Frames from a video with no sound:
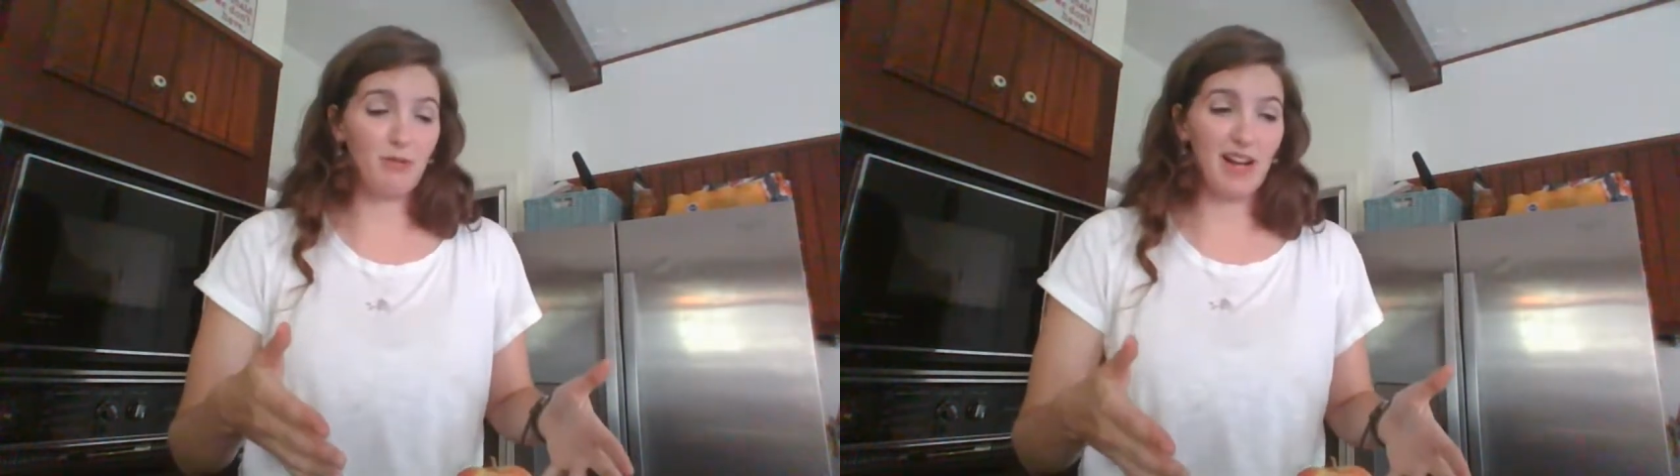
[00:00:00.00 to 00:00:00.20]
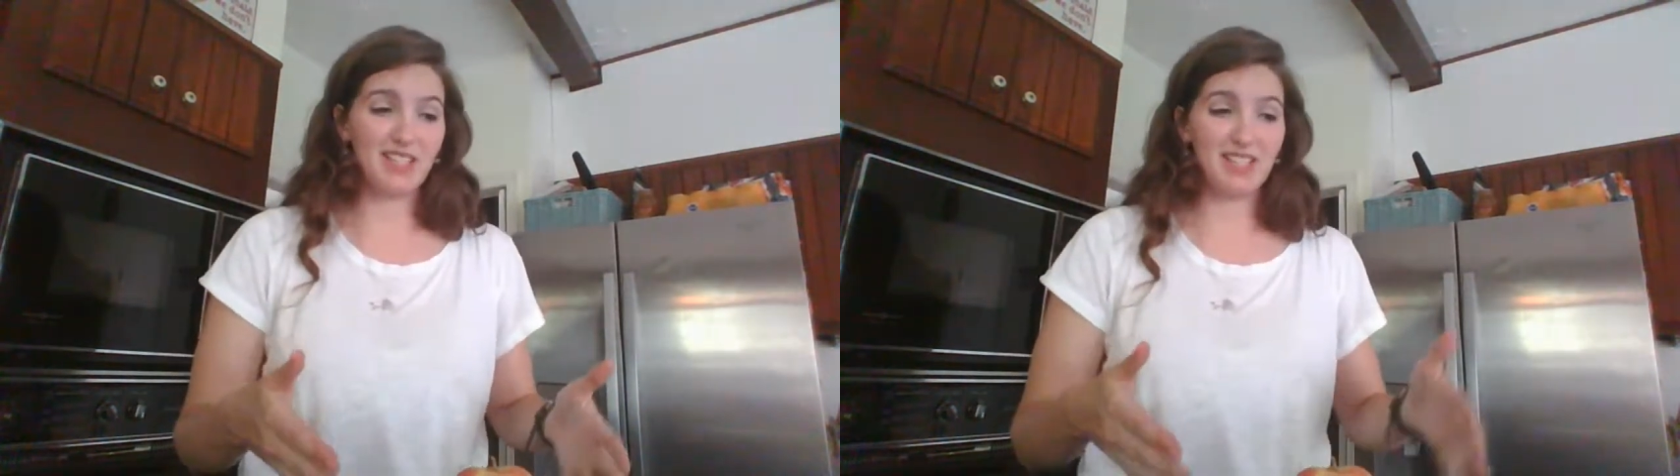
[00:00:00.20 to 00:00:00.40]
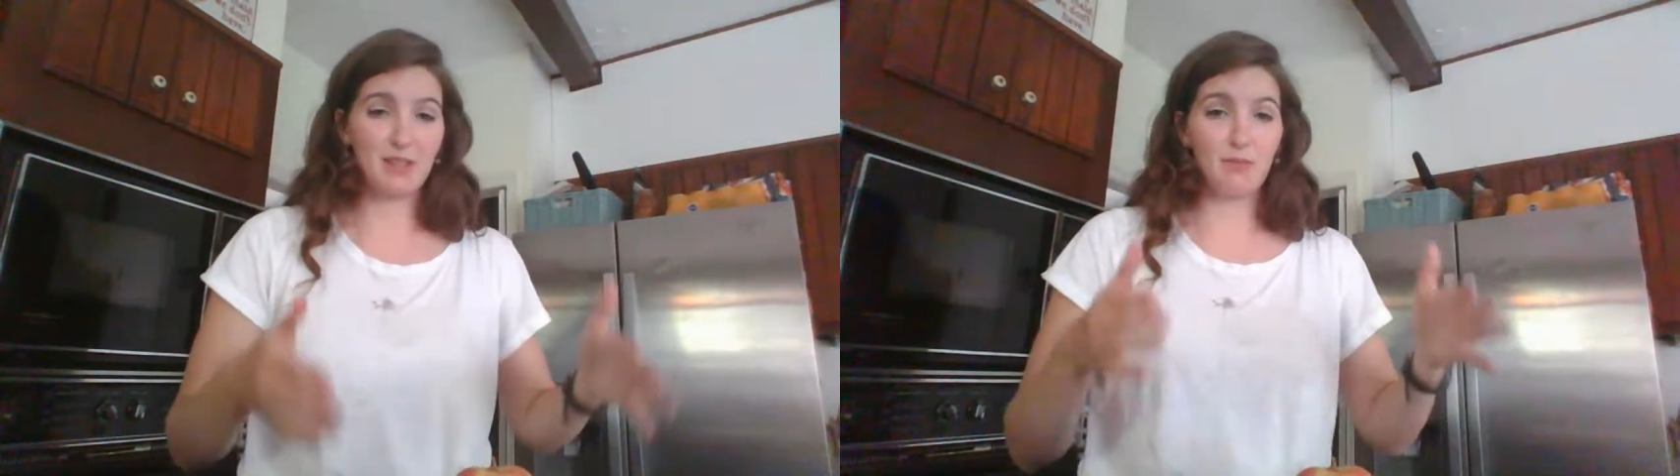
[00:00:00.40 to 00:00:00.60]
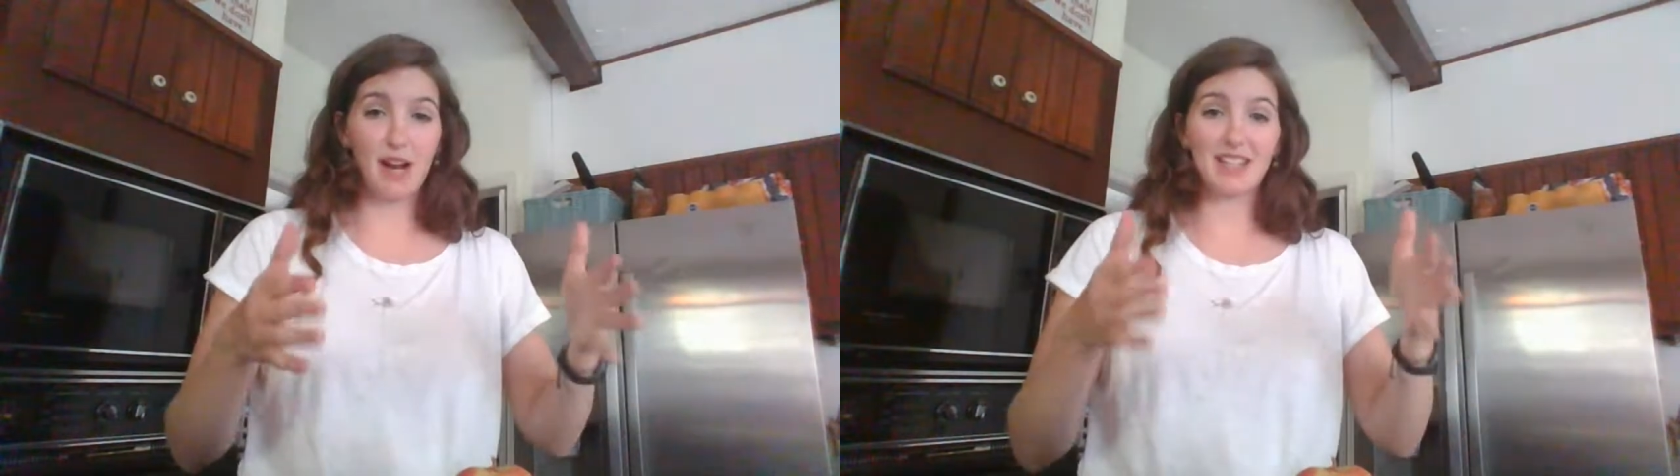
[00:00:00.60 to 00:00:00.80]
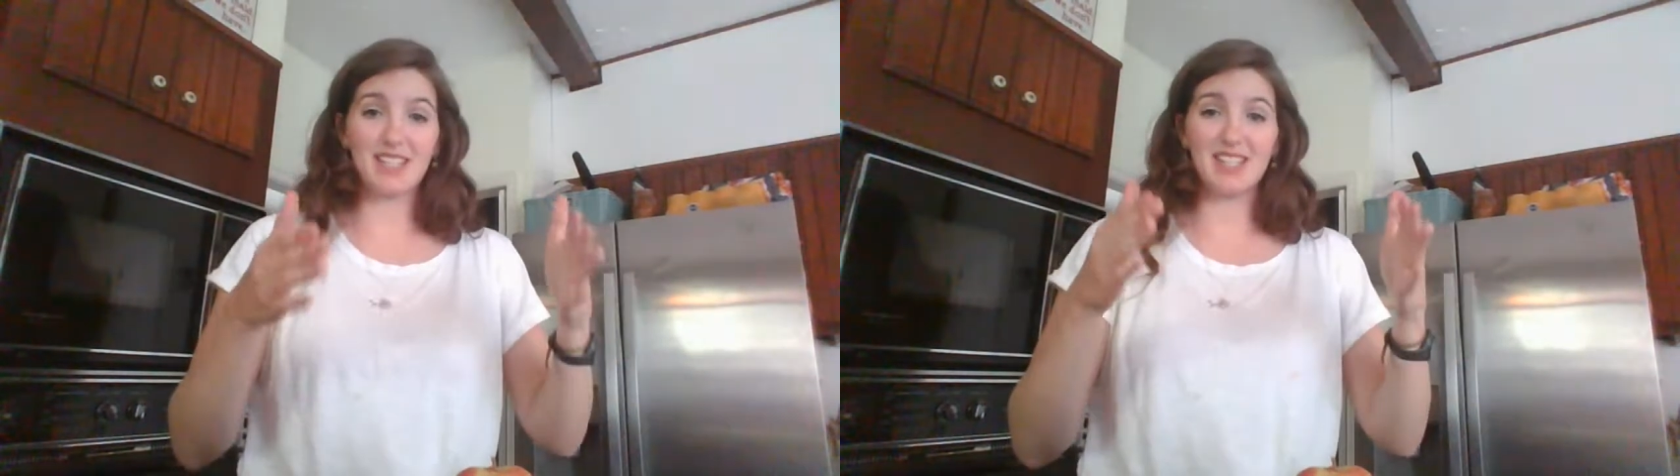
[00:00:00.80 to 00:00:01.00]

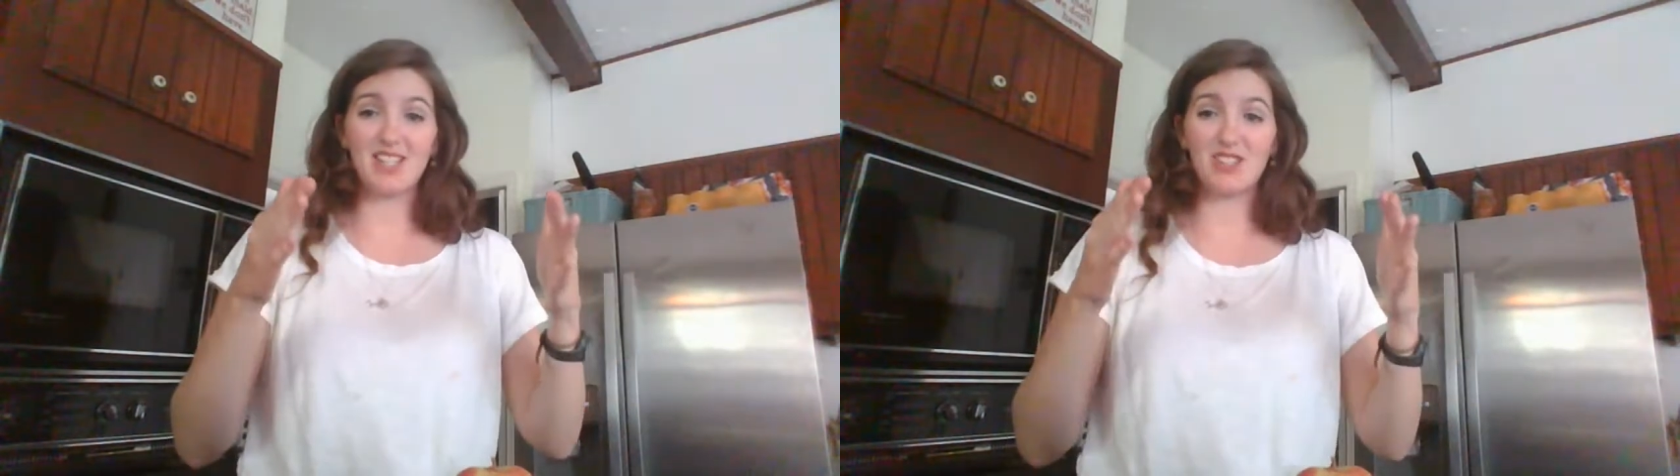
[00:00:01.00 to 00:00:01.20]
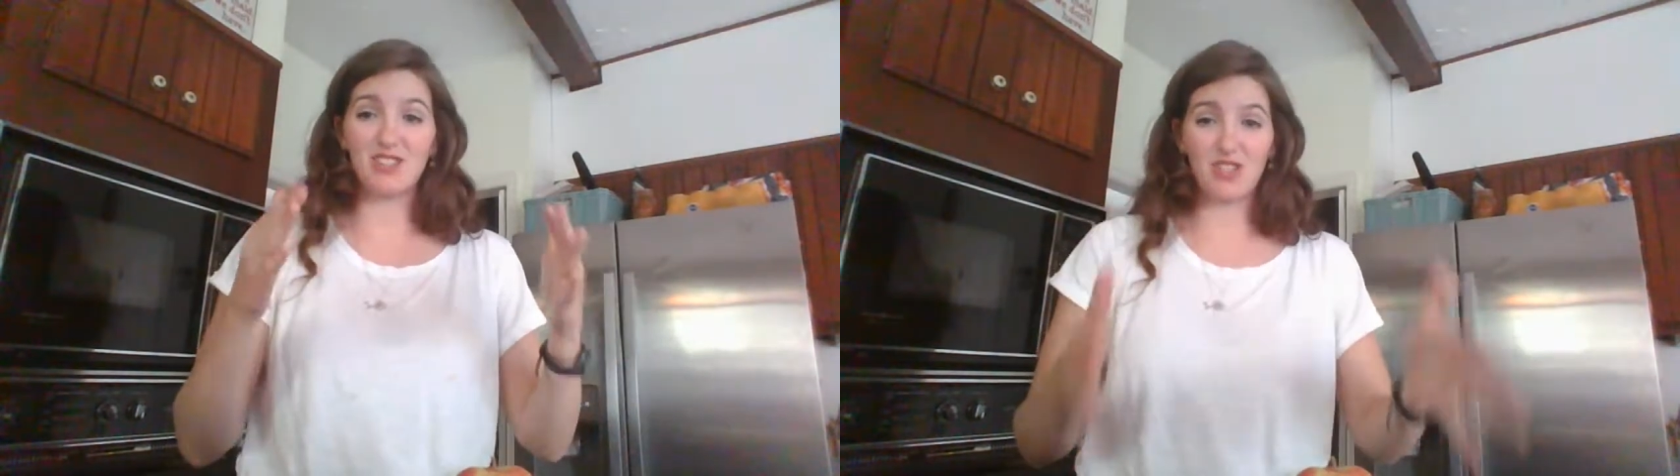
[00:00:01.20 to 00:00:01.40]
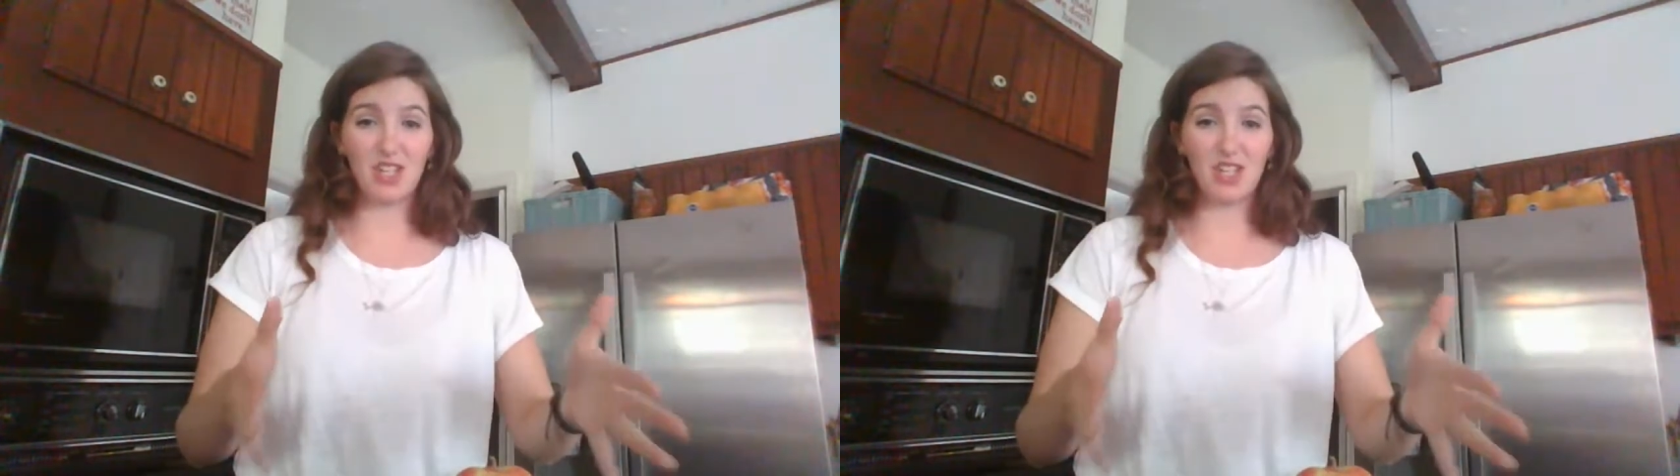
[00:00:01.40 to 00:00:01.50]
practice is